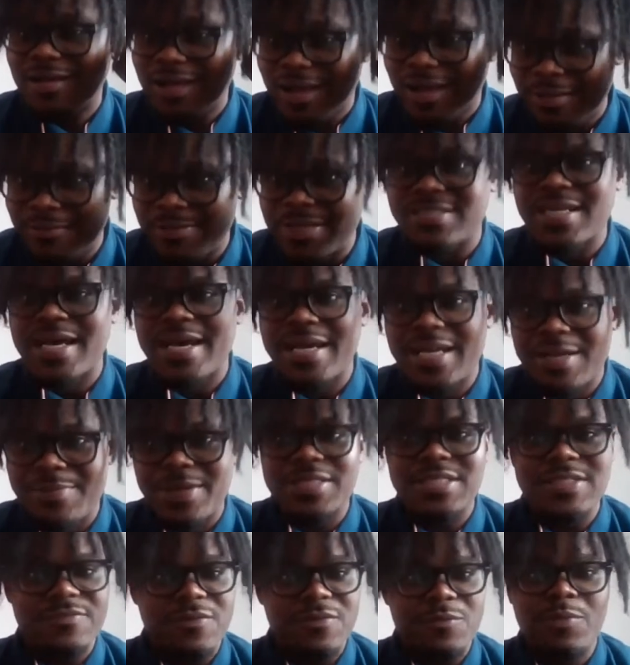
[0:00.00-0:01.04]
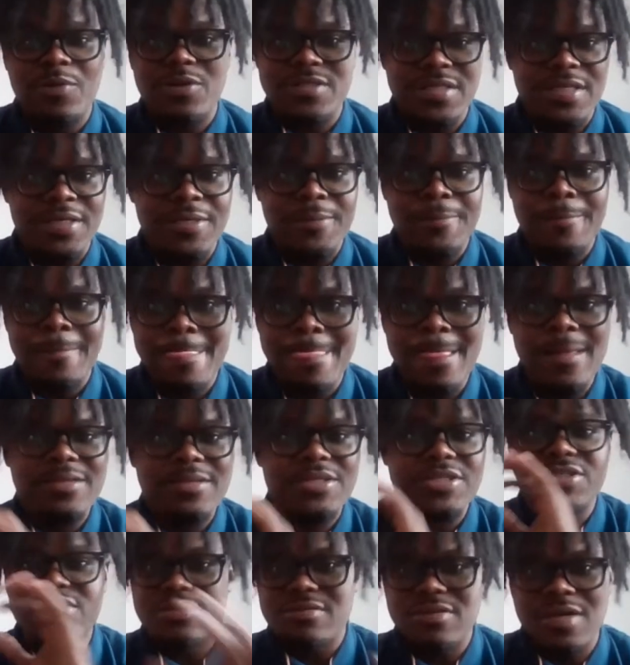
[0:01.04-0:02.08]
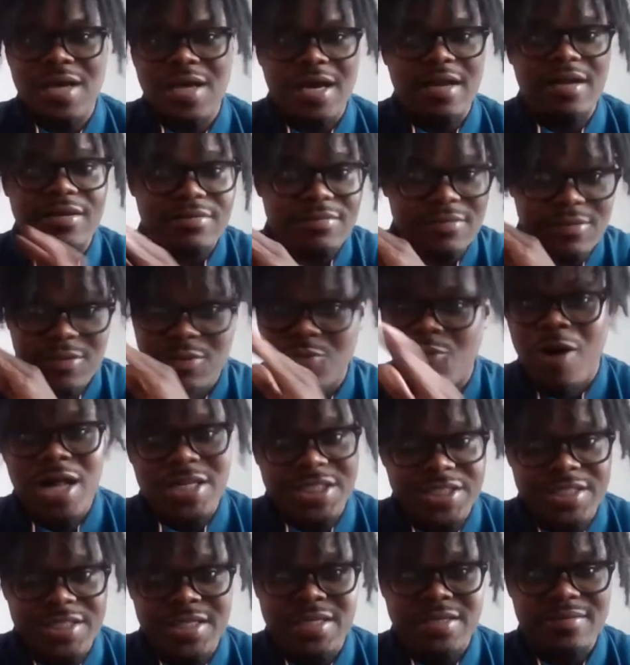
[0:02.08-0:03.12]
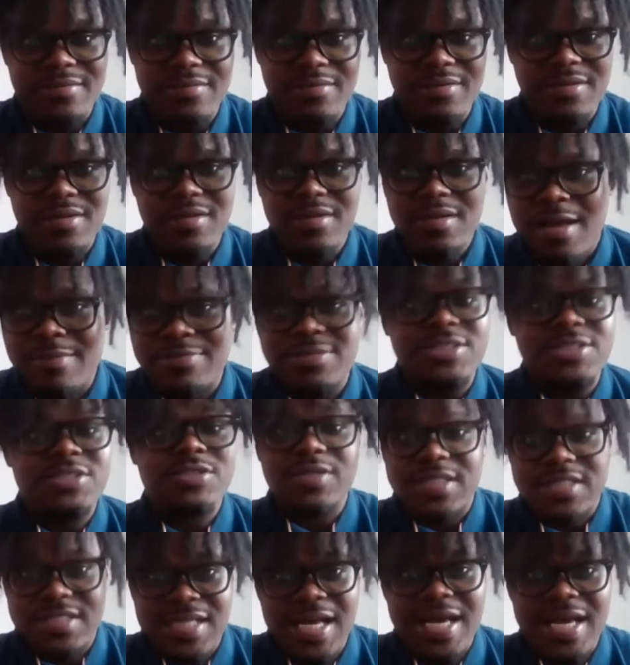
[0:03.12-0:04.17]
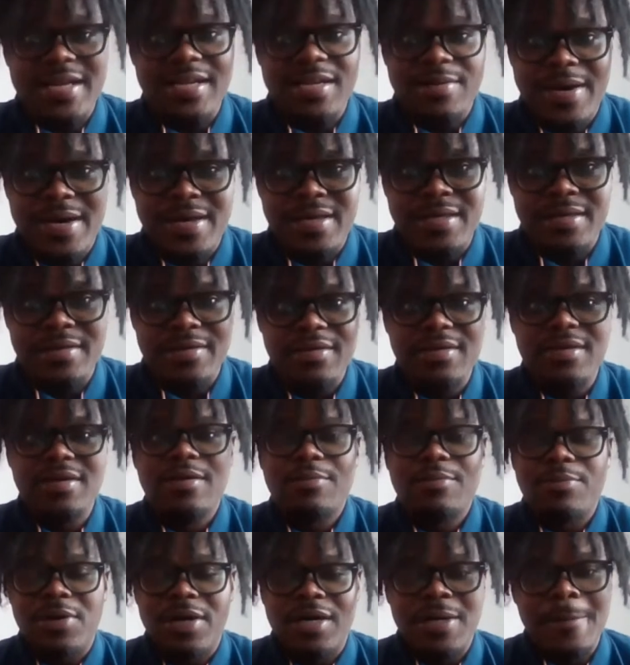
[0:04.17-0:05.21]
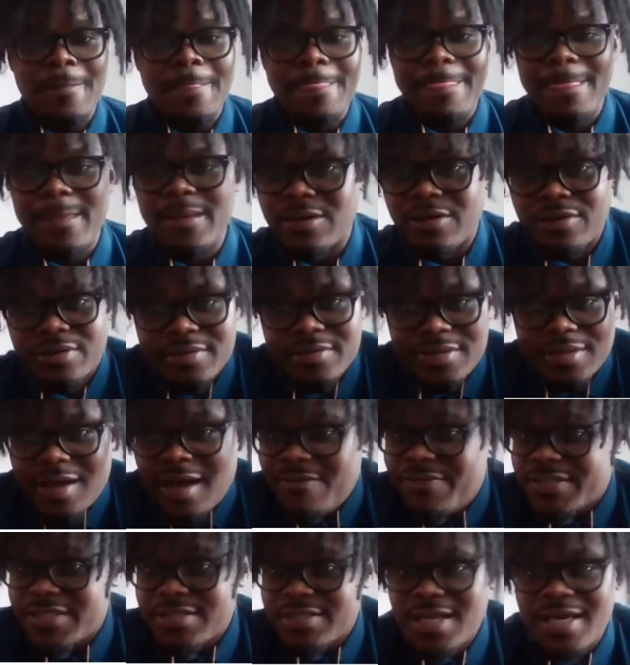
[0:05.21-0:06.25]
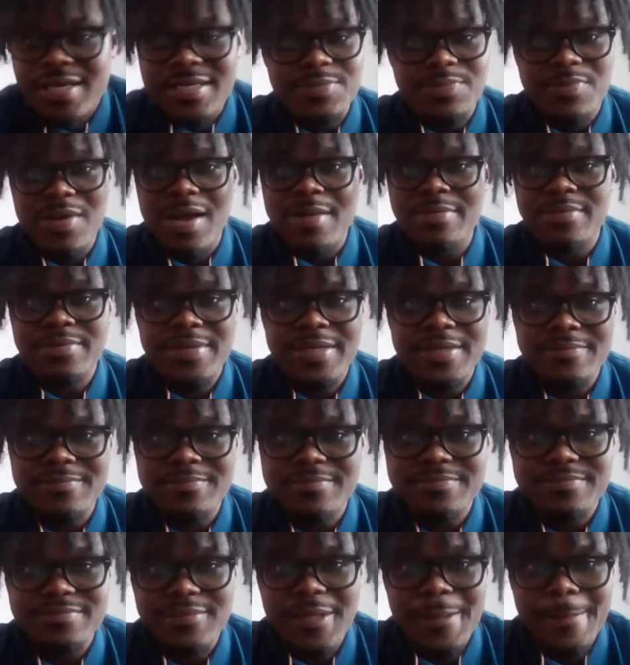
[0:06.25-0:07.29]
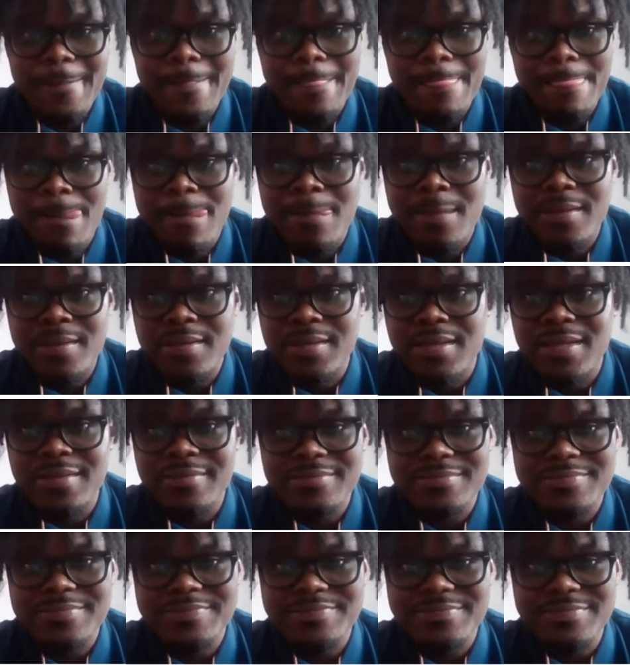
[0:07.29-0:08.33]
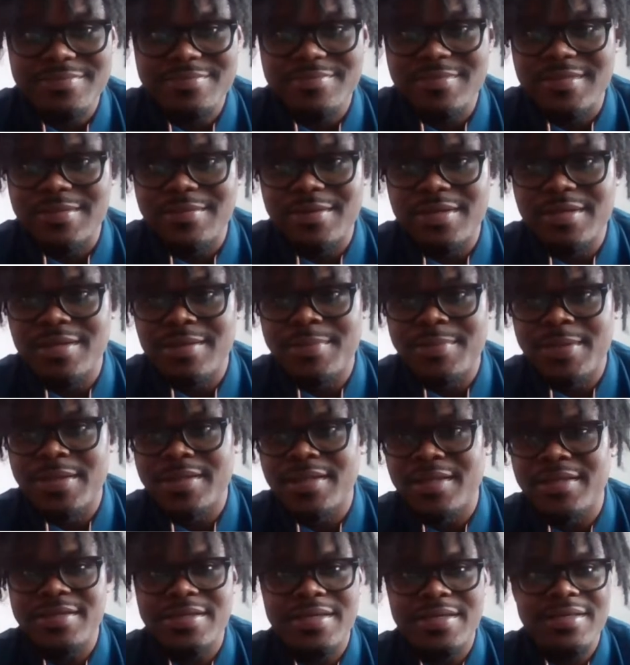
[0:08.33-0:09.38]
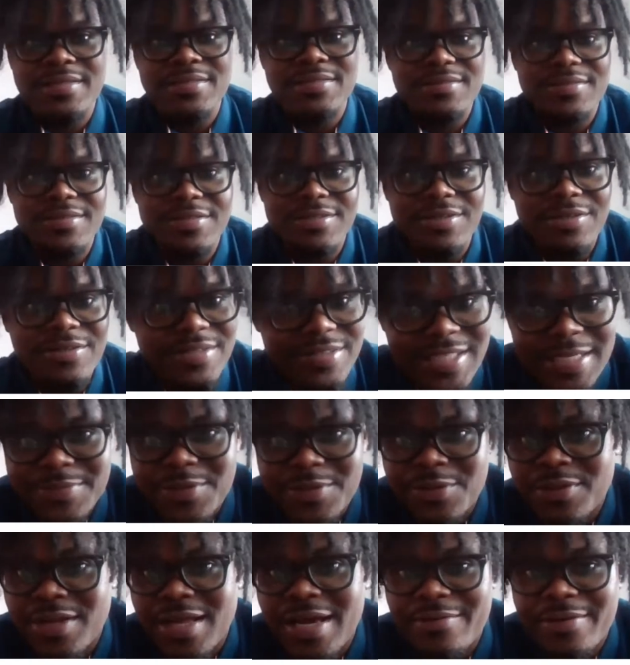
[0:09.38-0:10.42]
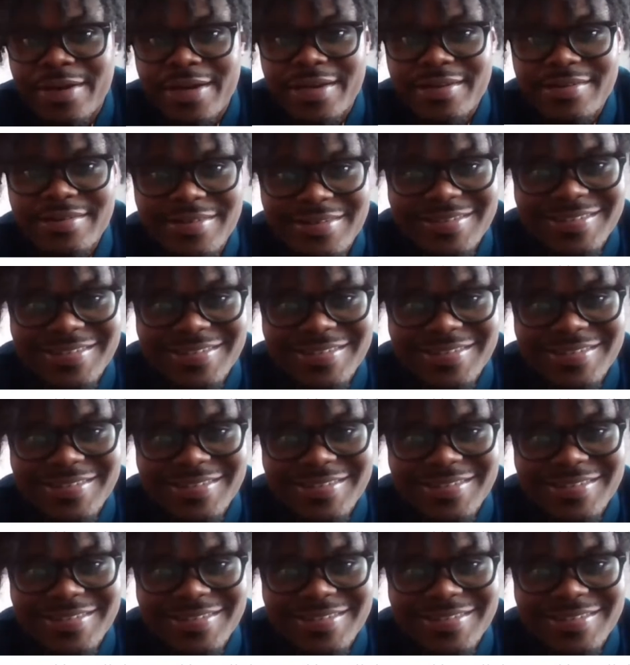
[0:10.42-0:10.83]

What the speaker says: I'm excited about this football team. Just kind of watching it. I'm still excited about it. But, the offensive line is a problem, man. I'm not going to lie. I'm not going to lie to you guys. This tape don't lie, right?